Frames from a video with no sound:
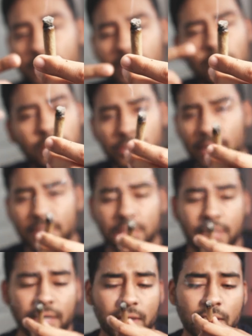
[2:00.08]
this, I always like to
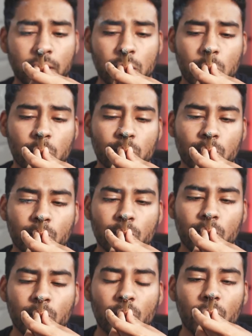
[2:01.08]
take a hit
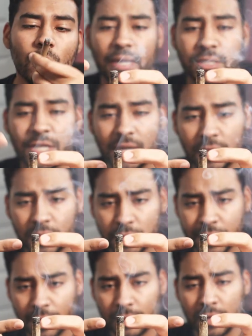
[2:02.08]
and check out the
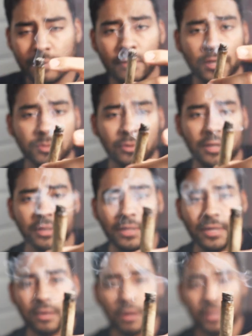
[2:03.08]
cherry. And if it looks pretty
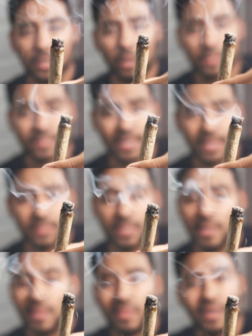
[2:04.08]
lit on all sides,
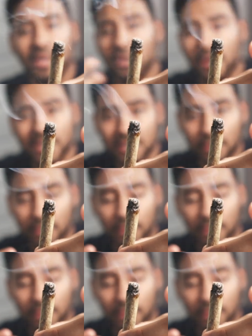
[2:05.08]
then I know I did it